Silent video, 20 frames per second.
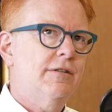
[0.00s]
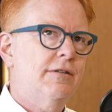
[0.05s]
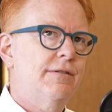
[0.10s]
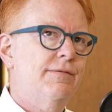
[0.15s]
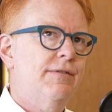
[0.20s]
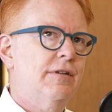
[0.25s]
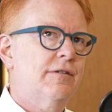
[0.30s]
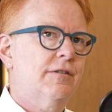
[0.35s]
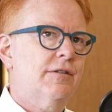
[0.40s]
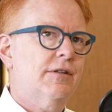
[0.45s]

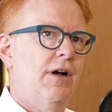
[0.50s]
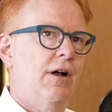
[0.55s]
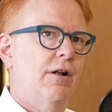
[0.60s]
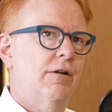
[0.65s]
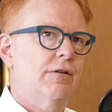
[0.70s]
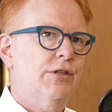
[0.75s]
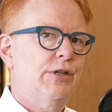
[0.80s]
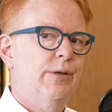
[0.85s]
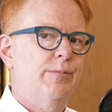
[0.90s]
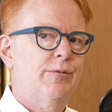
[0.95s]
SFS
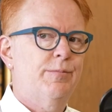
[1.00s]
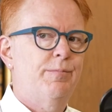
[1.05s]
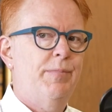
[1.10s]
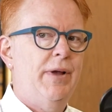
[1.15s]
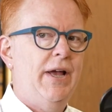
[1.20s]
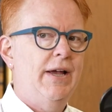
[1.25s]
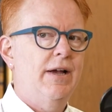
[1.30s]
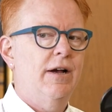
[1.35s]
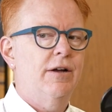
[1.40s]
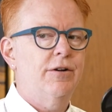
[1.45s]
scholarships
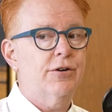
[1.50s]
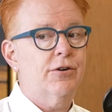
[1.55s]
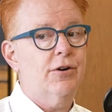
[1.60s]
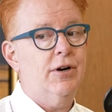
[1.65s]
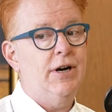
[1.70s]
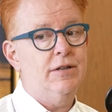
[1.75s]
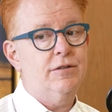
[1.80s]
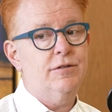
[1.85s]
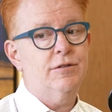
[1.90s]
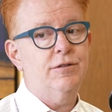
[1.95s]
pay
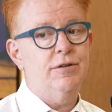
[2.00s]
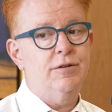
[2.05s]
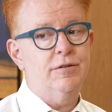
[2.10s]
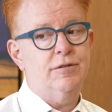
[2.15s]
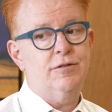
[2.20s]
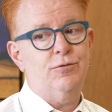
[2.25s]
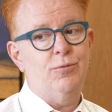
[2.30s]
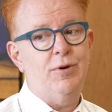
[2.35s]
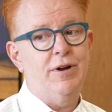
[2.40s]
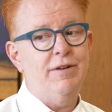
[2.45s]
undergrad
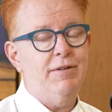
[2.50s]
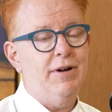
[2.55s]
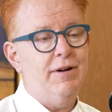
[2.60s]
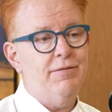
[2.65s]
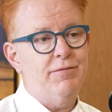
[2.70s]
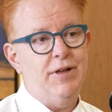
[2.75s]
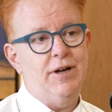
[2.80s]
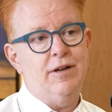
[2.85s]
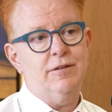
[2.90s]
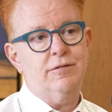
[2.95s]
students
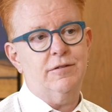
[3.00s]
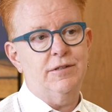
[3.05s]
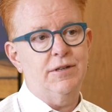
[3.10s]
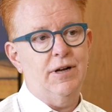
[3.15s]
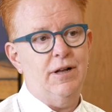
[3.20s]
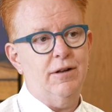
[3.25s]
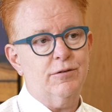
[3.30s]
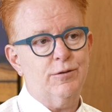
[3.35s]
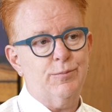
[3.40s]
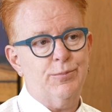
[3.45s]

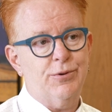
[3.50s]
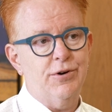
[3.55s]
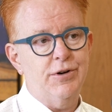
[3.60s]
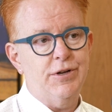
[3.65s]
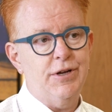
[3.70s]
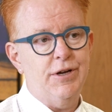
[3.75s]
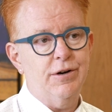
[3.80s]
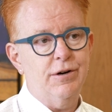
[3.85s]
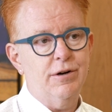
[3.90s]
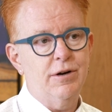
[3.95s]
$25,000 per
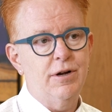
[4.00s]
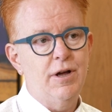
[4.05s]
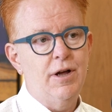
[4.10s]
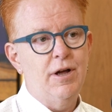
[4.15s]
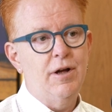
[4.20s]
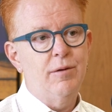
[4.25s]
year,